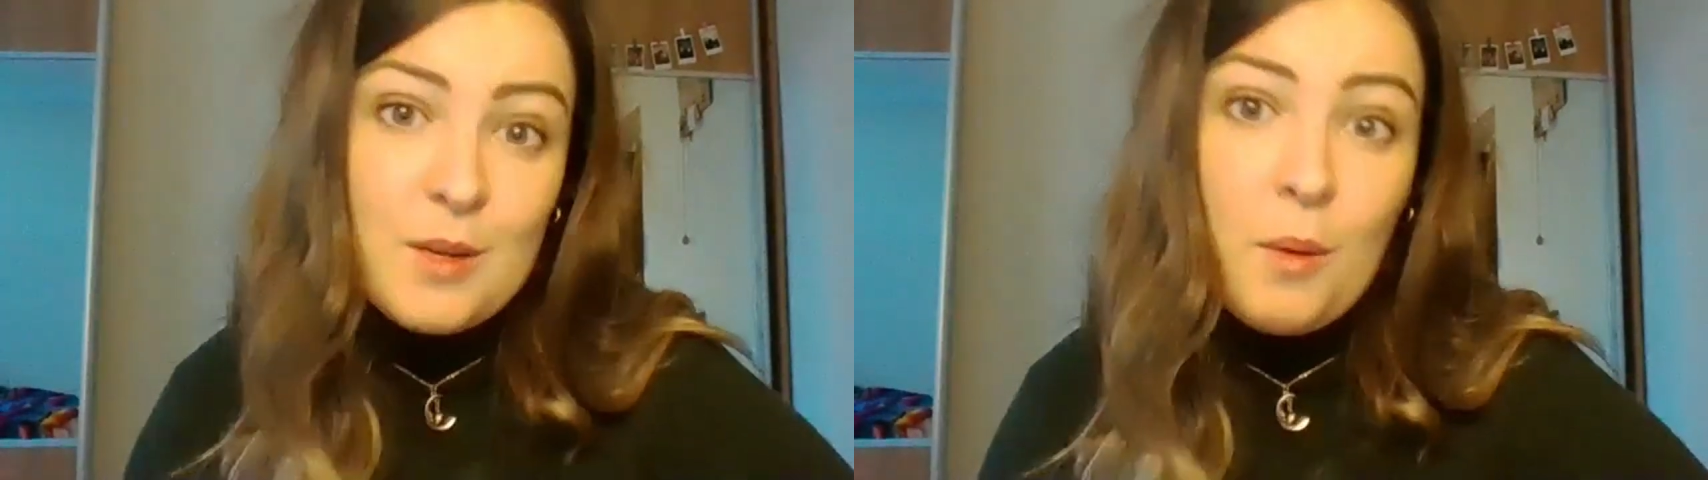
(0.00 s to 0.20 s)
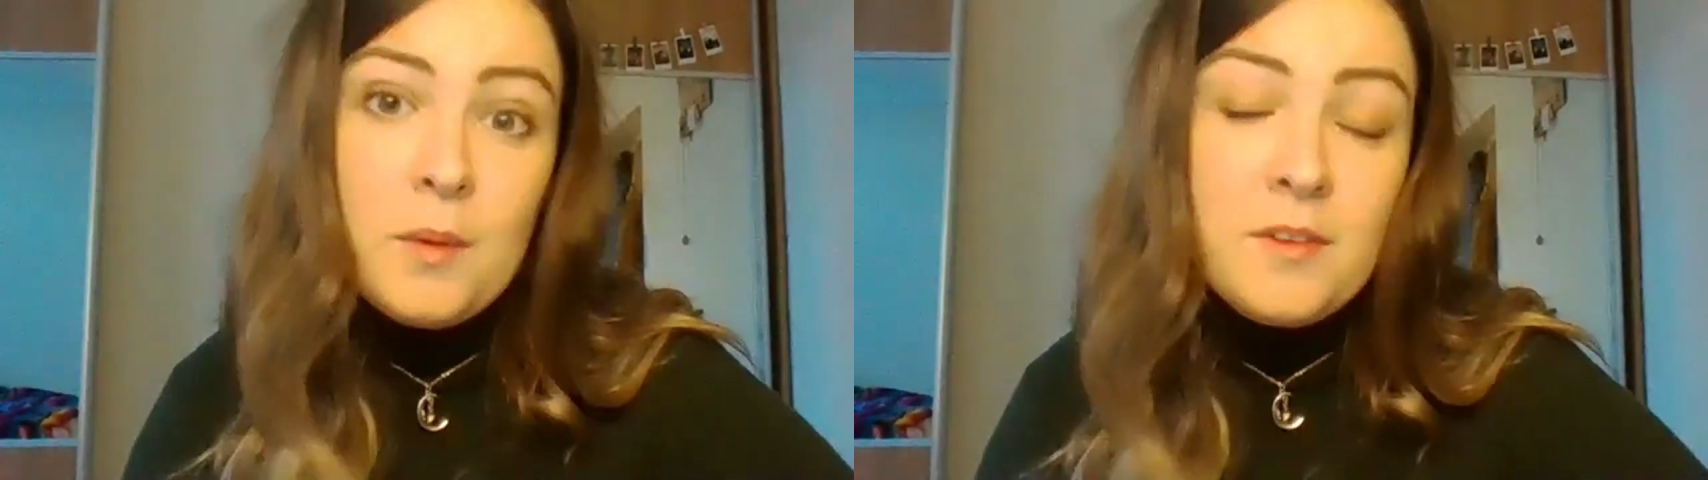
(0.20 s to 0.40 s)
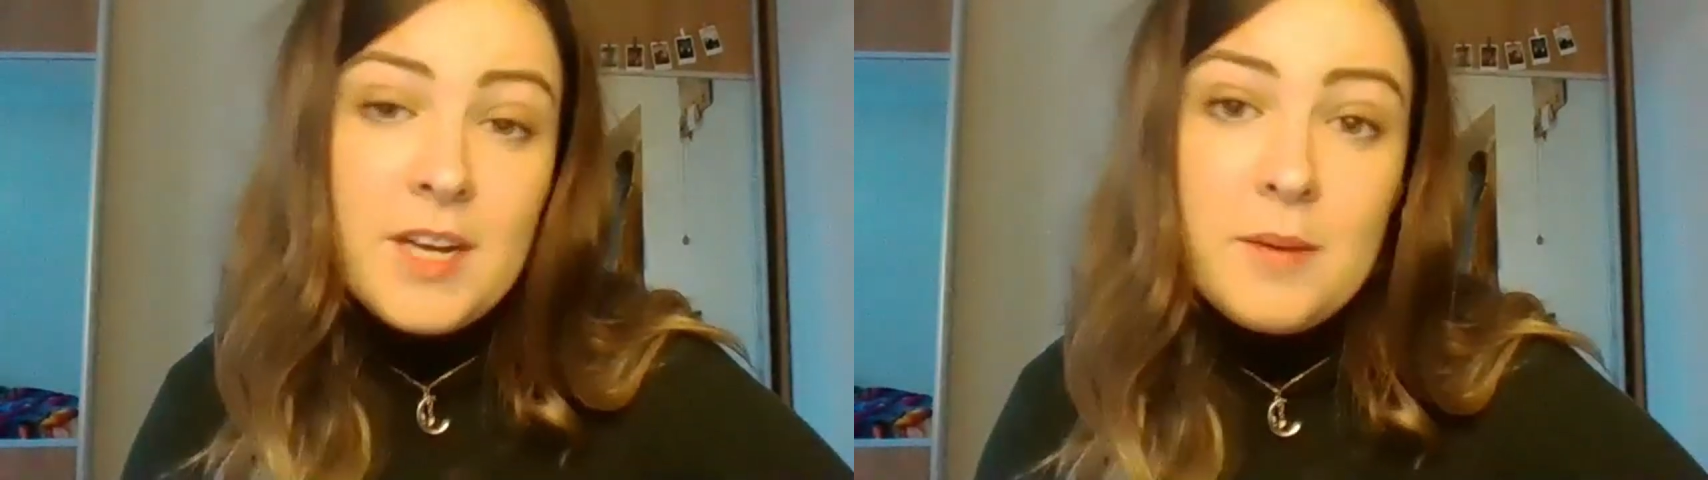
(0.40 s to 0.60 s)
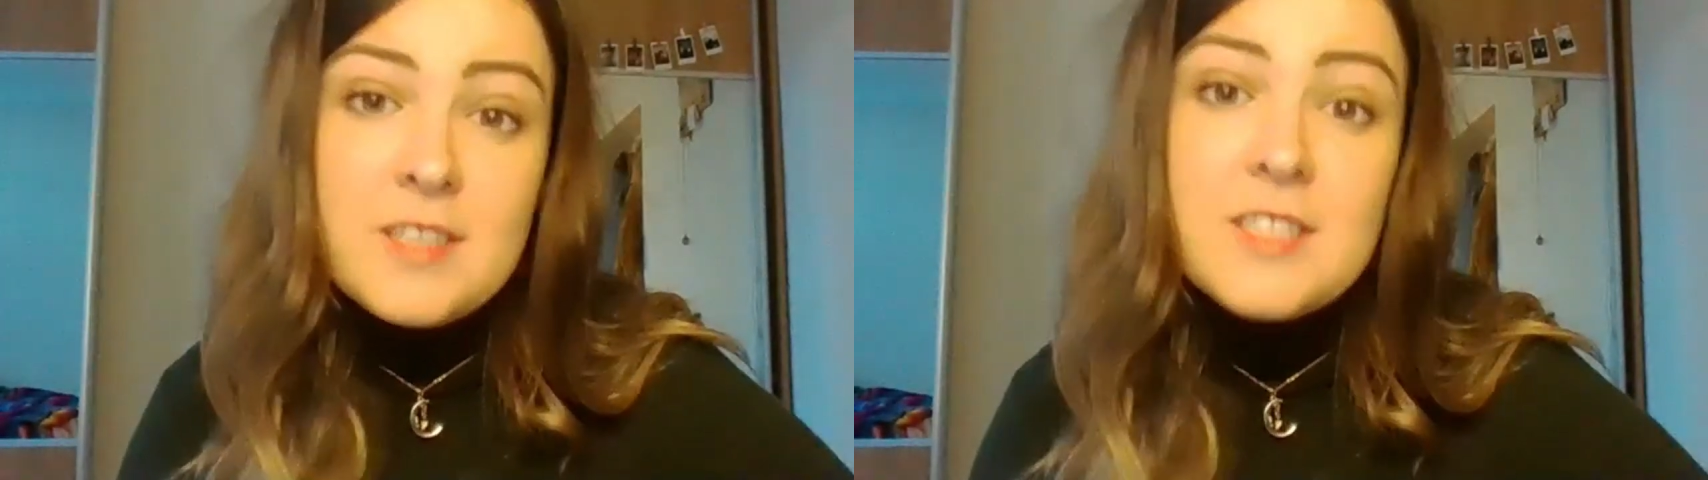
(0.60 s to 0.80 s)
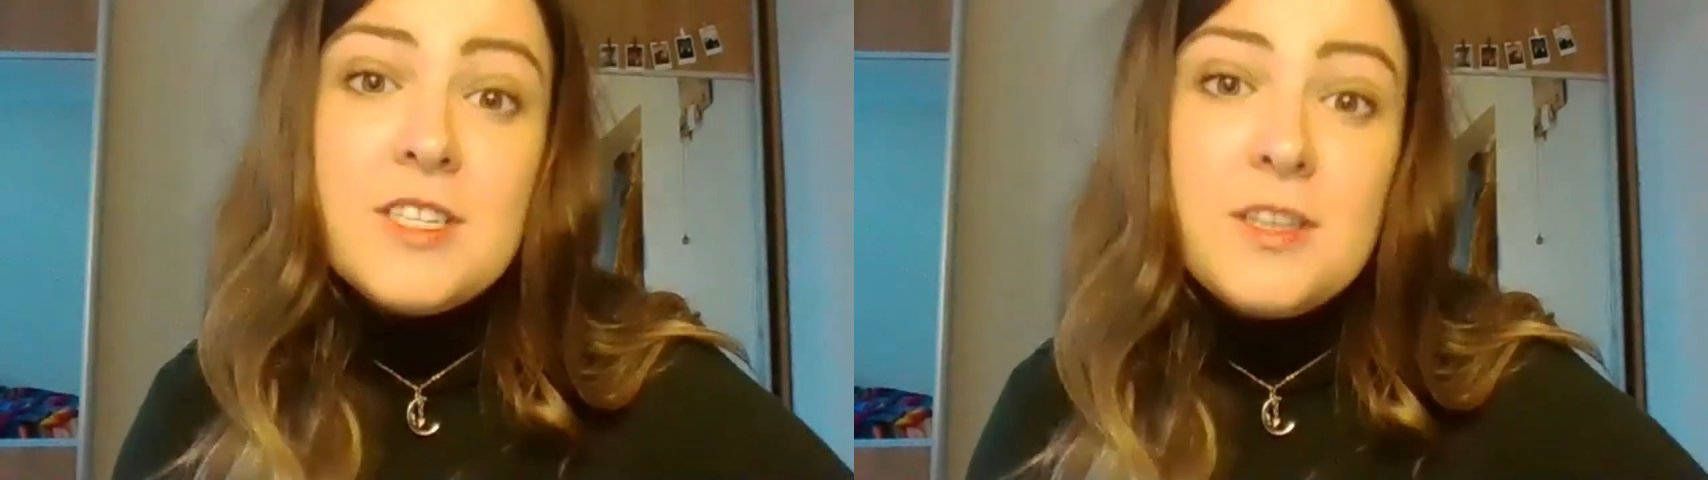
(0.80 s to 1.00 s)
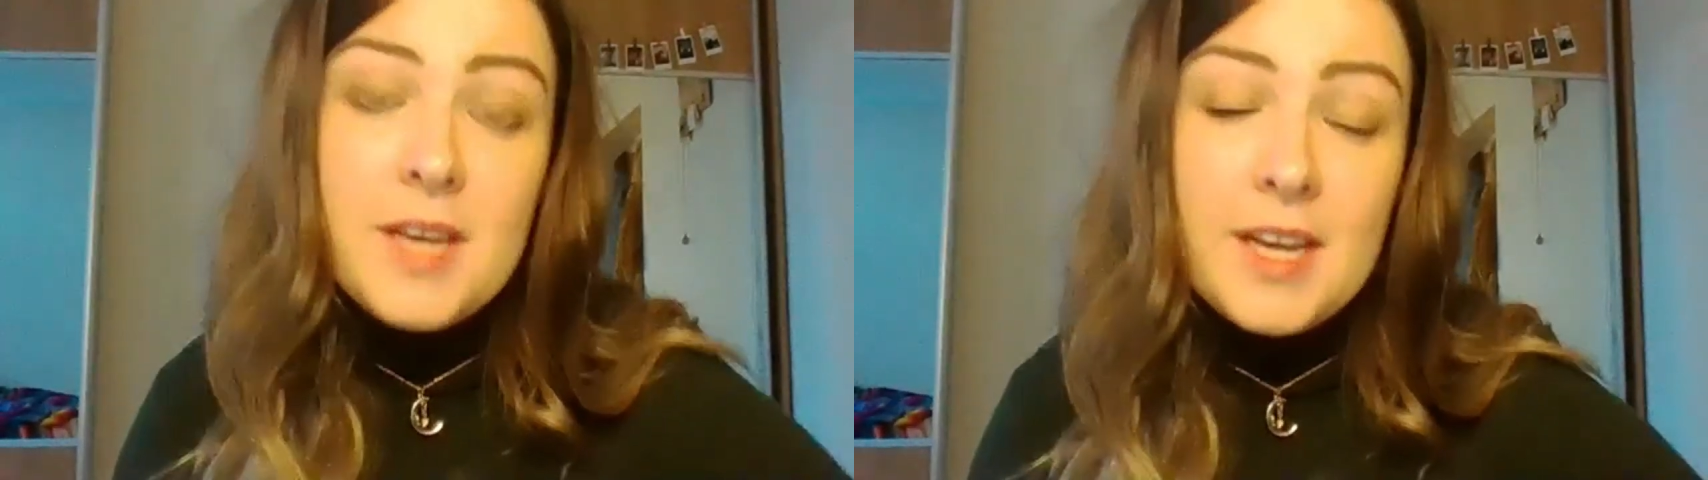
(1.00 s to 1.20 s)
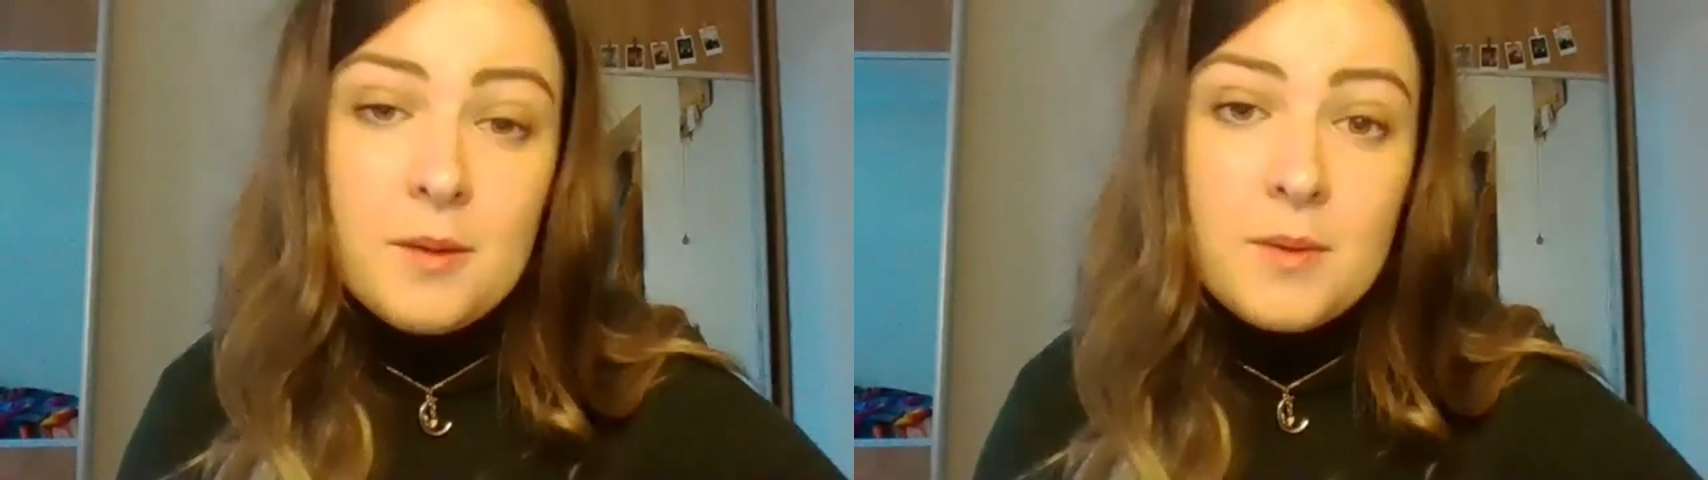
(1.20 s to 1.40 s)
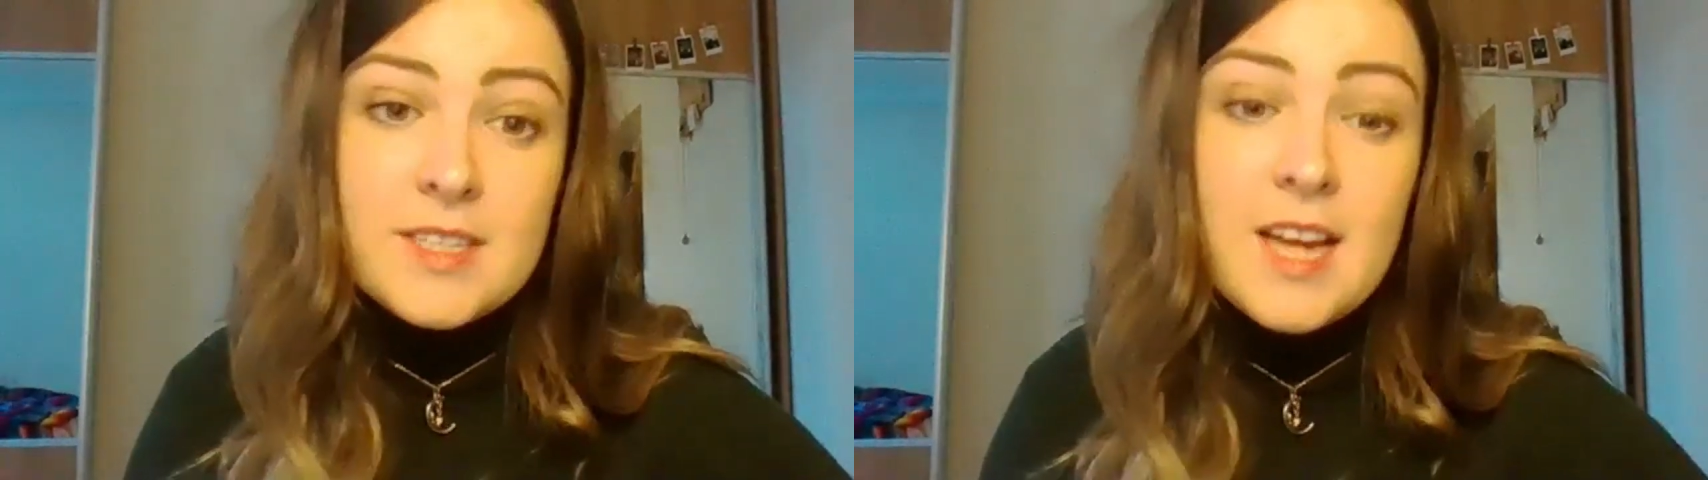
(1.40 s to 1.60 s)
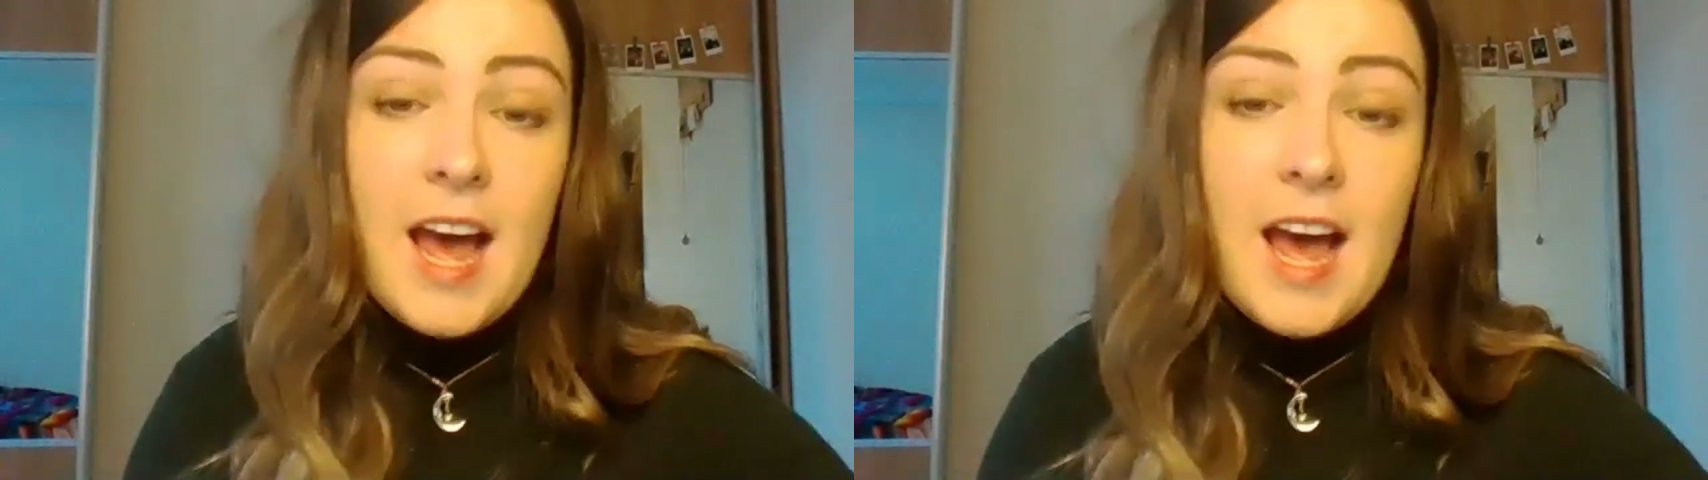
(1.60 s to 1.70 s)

And so what we really wanted to do here was